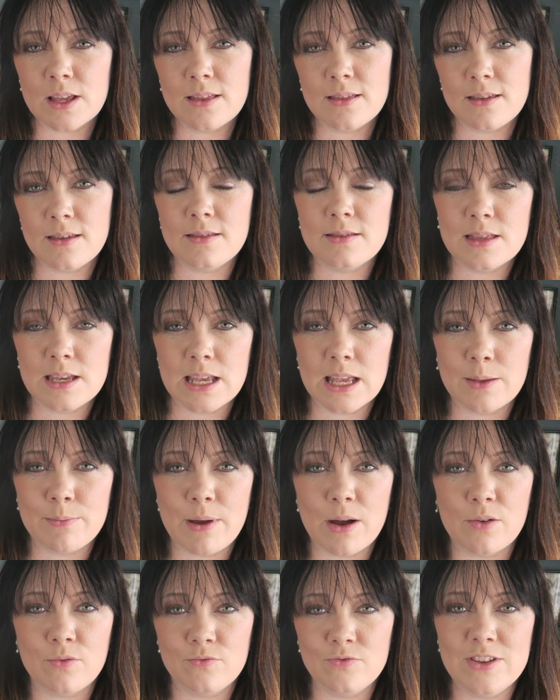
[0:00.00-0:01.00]
and then think
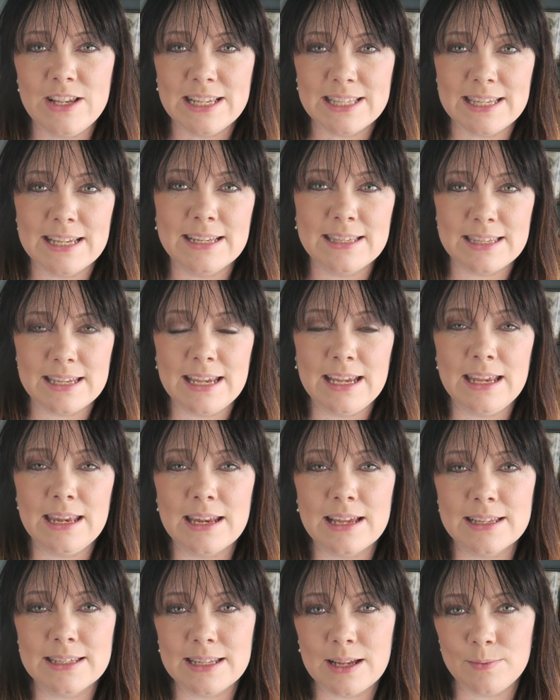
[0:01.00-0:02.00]
about resits
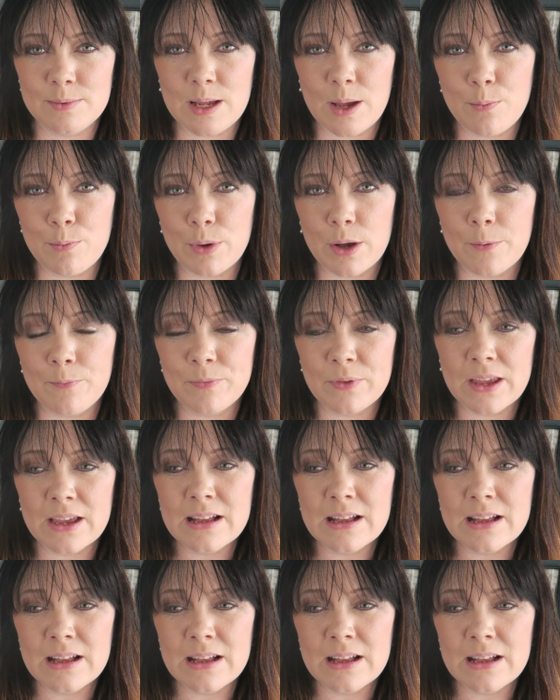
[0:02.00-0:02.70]
in September.